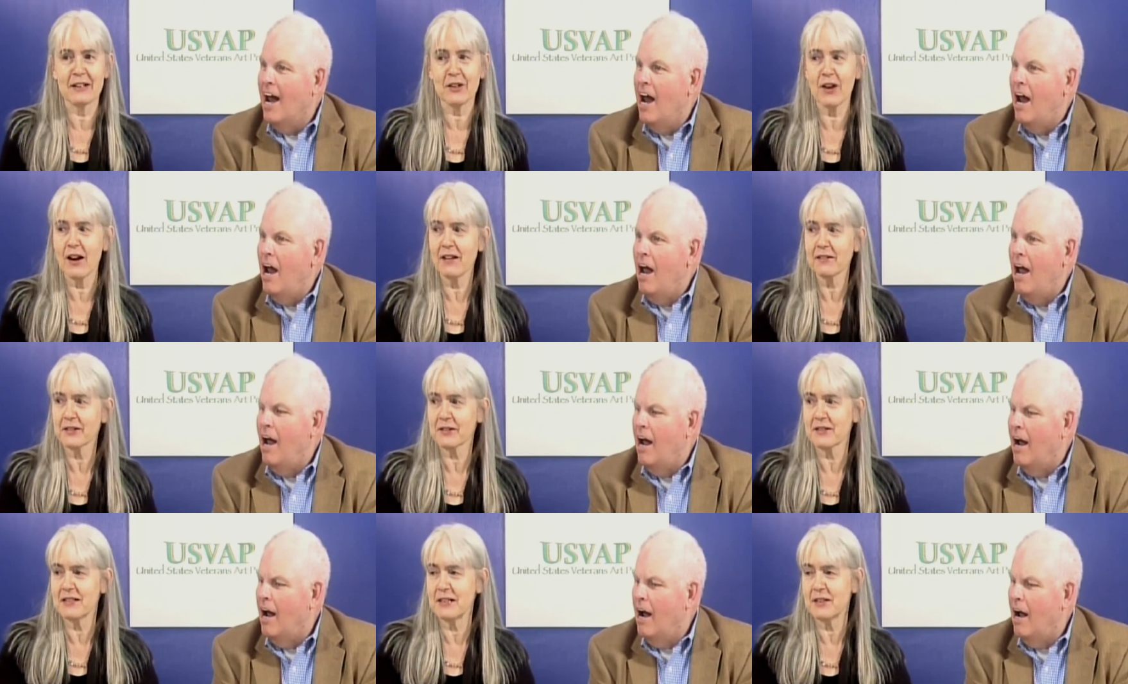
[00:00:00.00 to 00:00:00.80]

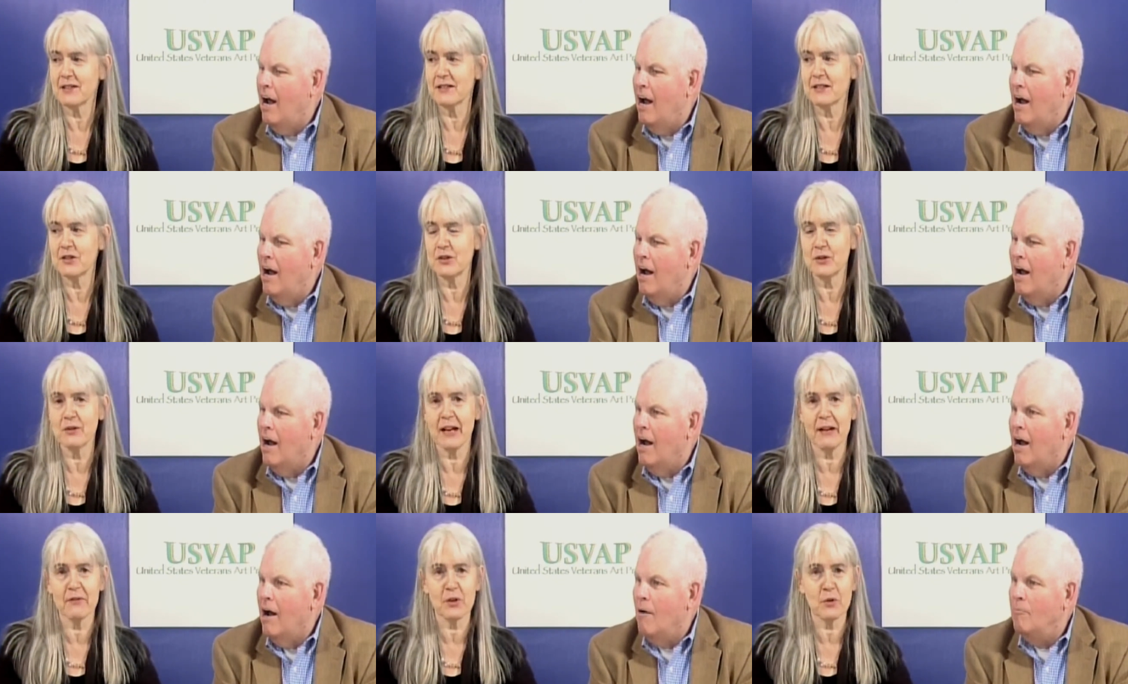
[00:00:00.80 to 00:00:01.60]
Speaker 1: Caller, did you
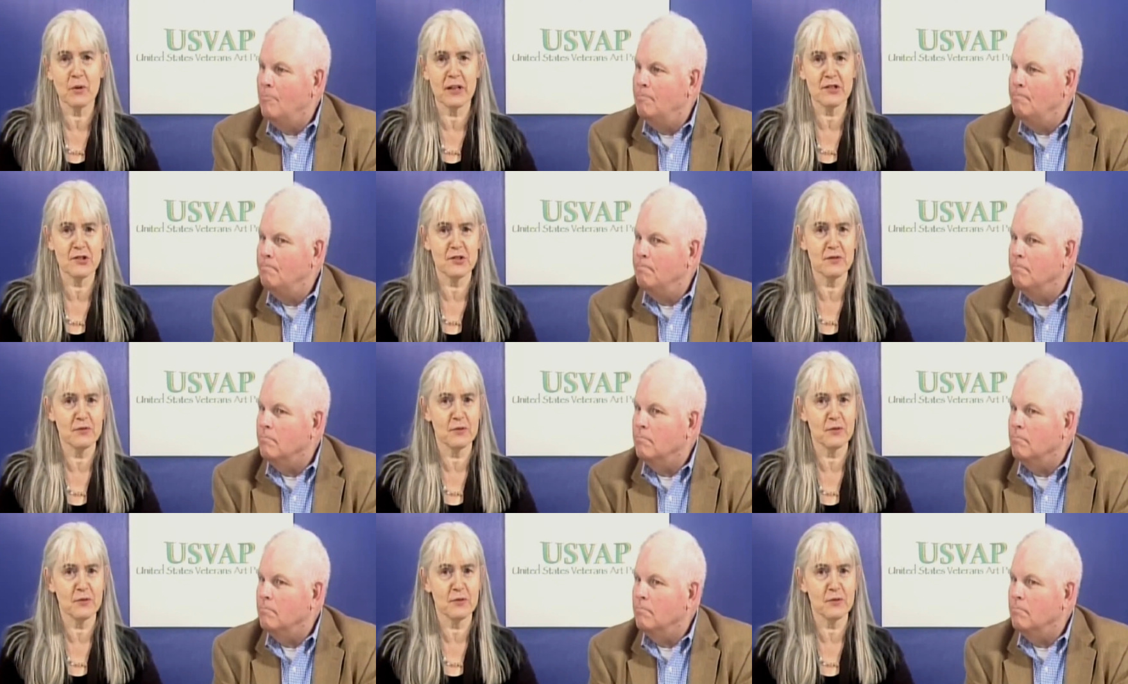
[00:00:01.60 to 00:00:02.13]
have a question